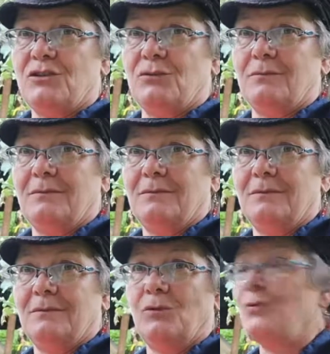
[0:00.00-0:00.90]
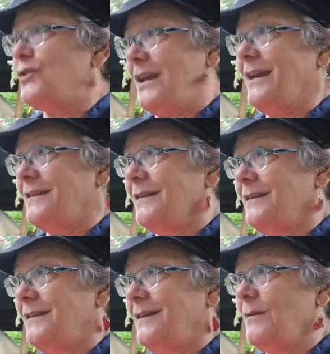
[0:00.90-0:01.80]
to know your dance?
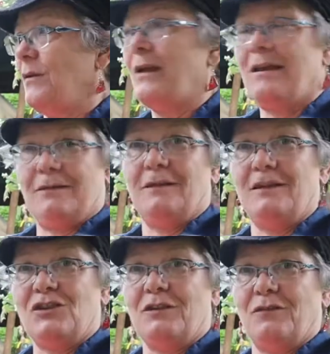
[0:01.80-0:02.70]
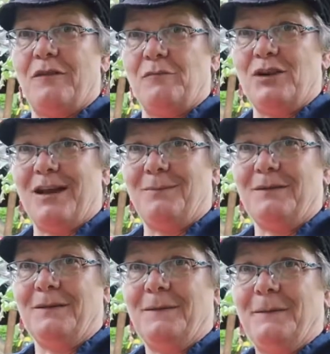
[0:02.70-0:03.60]
We only see each other 5 more
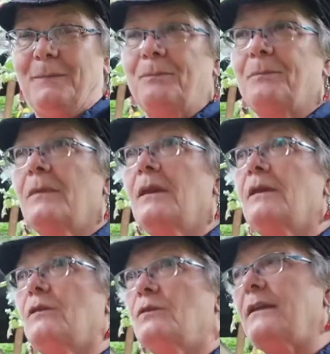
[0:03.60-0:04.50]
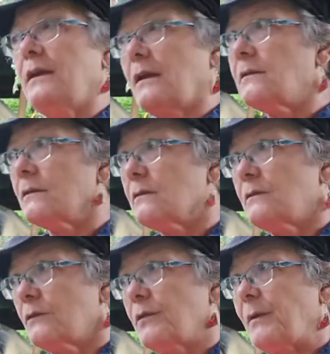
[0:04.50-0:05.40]
times. So then they
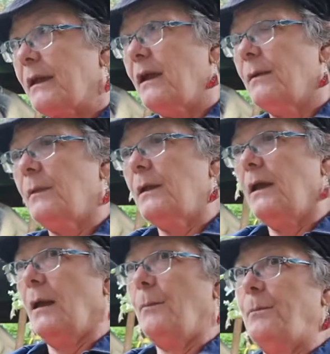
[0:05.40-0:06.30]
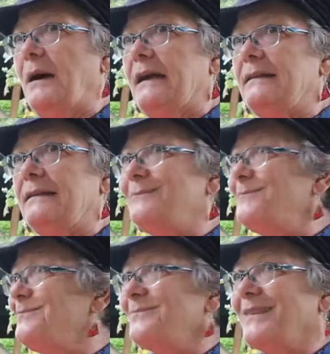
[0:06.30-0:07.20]
sort of wake up. But
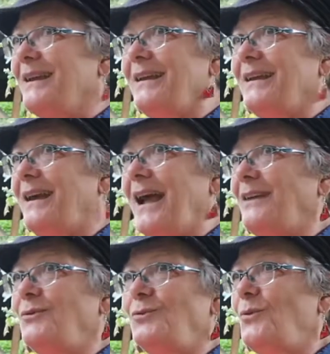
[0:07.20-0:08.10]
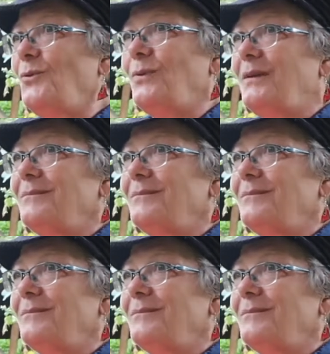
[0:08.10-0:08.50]
I don't know.